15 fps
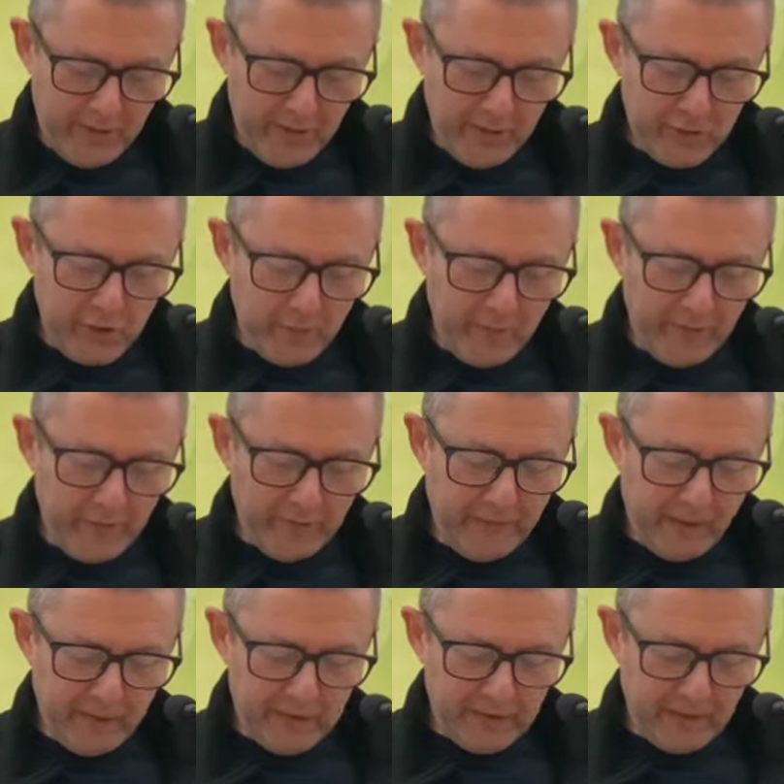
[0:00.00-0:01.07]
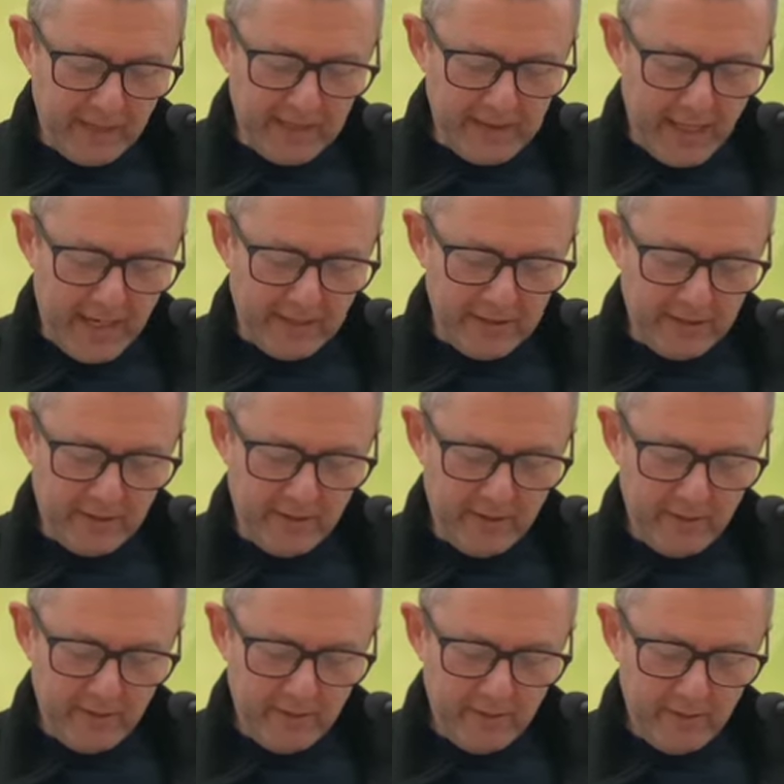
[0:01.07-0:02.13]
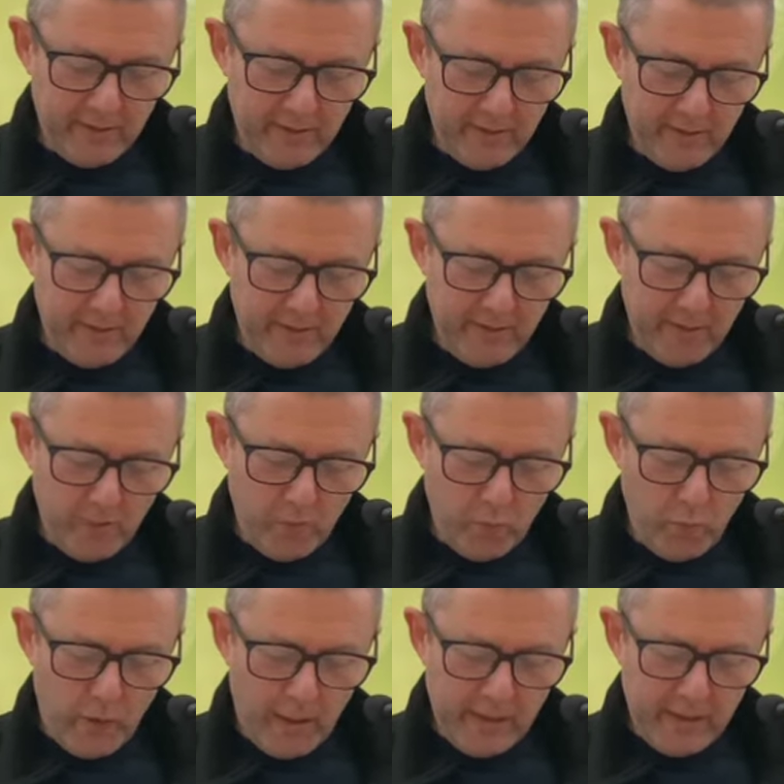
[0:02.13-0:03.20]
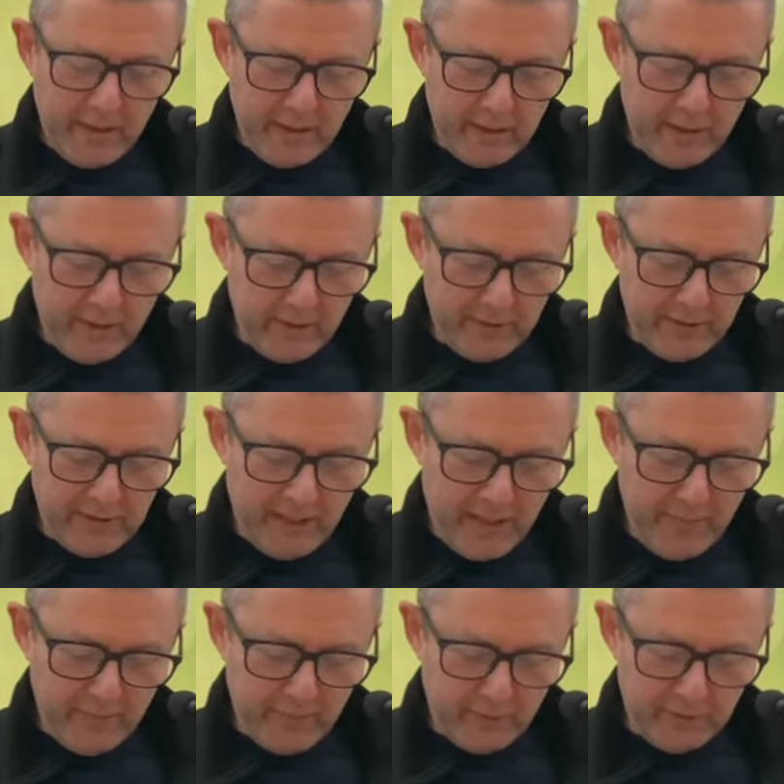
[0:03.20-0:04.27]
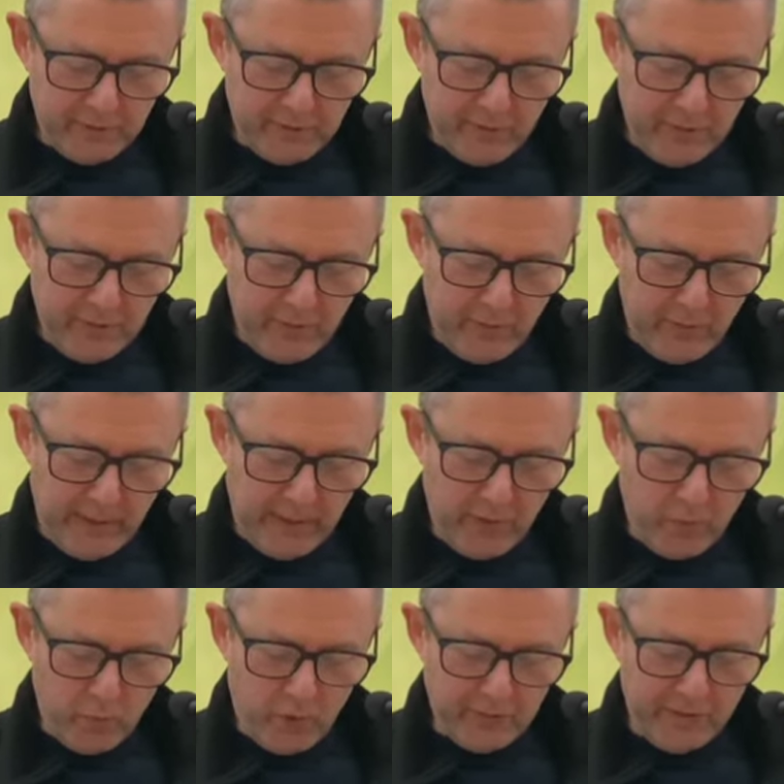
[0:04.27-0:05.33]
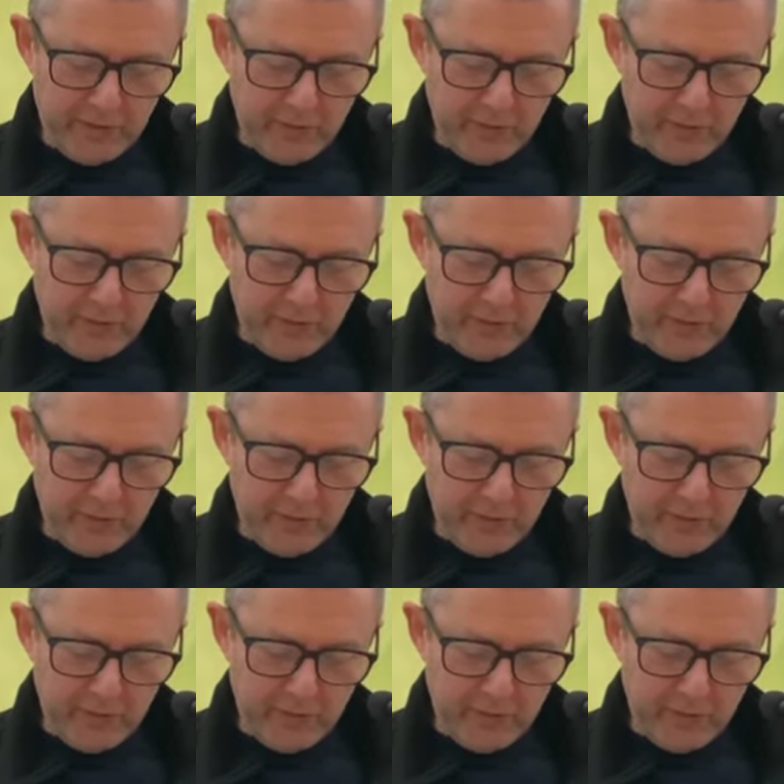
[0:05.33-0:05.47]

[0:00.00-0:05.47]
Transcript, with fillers: Some of the Pharisees asked, why are your disciples doing what is